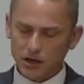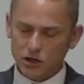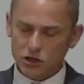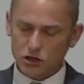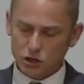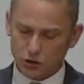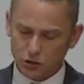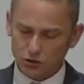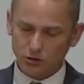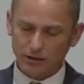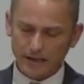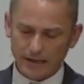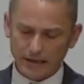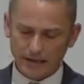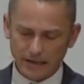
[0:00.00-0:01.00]

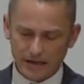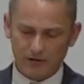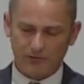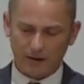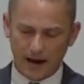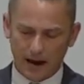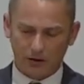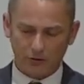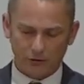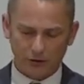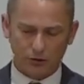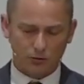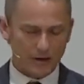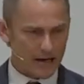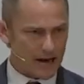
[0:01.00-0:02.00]
truly live out
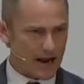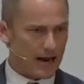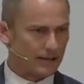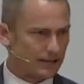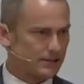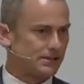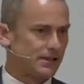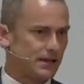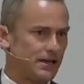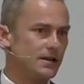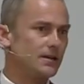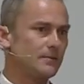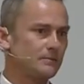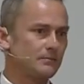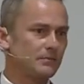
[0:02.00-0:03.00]
the
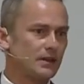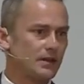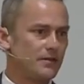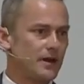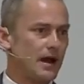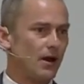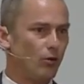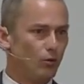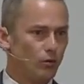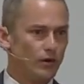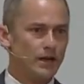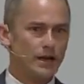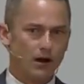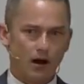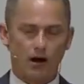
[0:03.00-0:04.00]
reality that
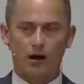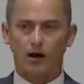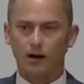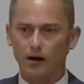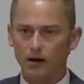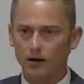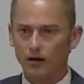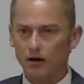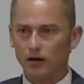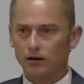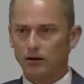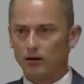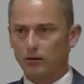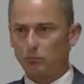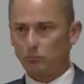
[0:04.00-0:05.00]
we are
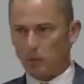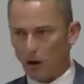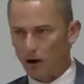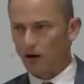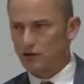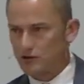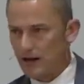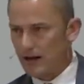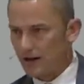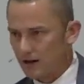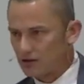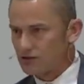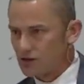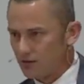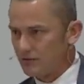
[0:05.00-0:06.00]

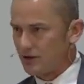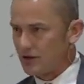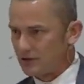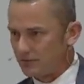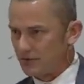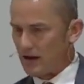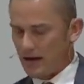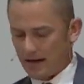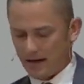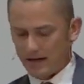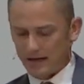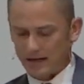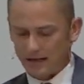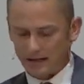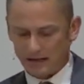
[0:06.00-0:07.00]
partakers of the
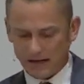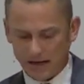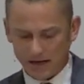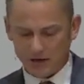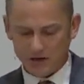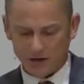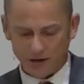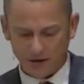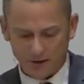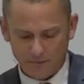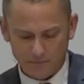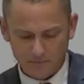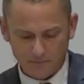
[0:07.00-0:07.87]
divine nature.